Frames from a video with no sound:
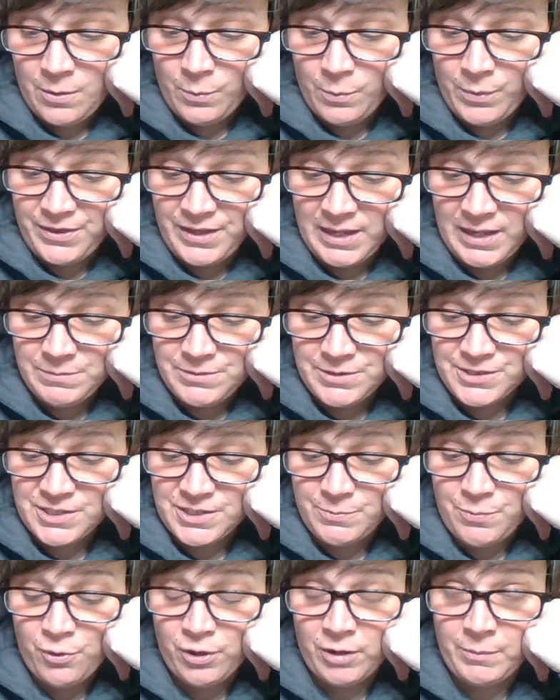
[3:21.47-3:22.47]
With him to
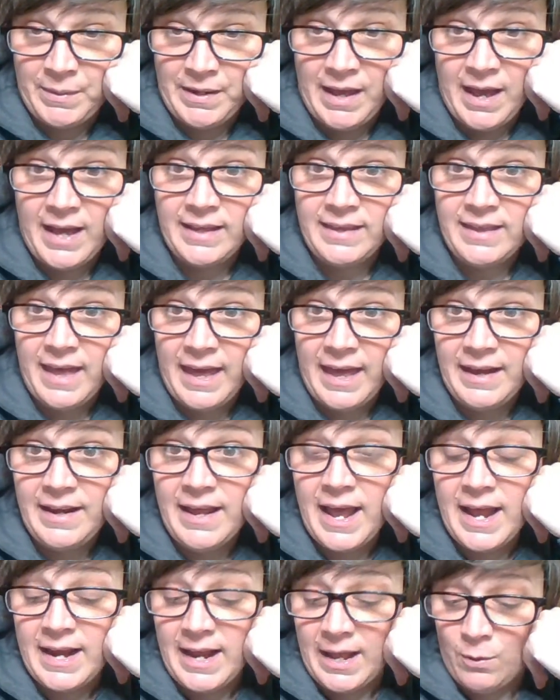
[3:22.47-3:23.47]
support me, I can
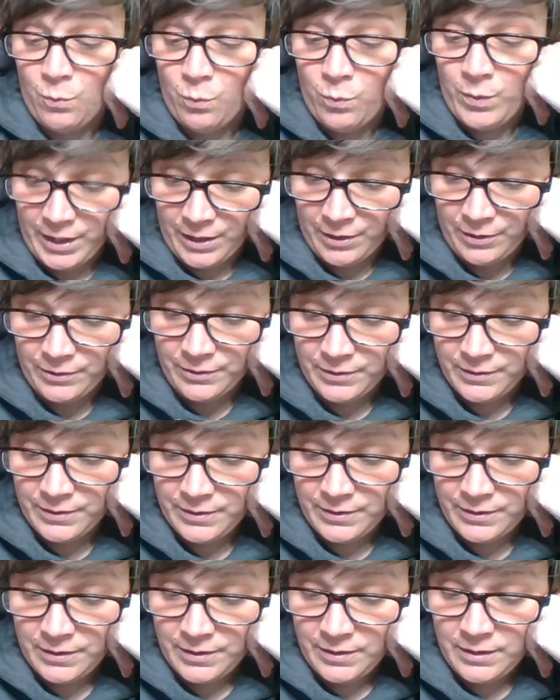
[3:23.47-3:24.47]
and I will.
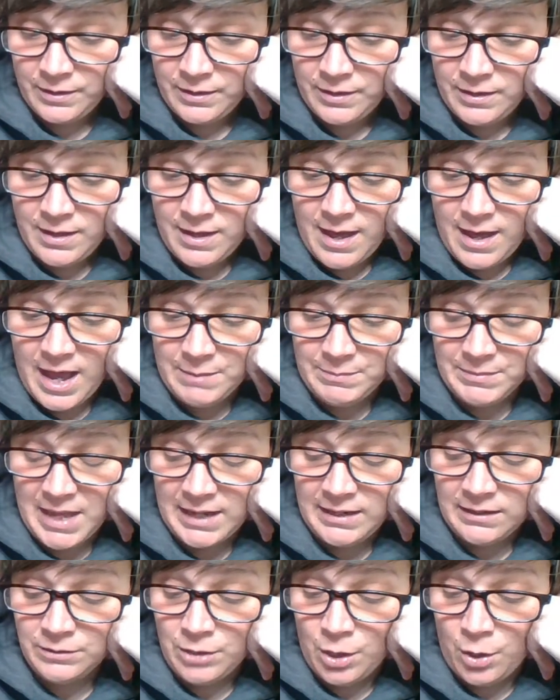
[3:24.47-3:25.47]
I'm
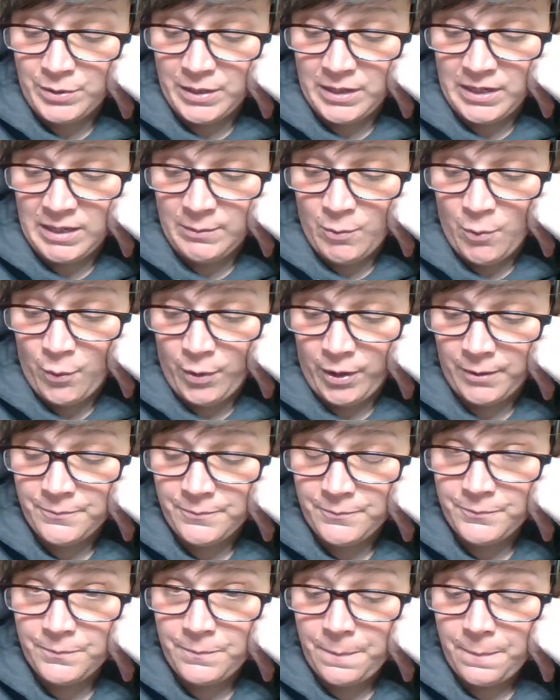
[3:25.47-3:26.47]
not alone any more.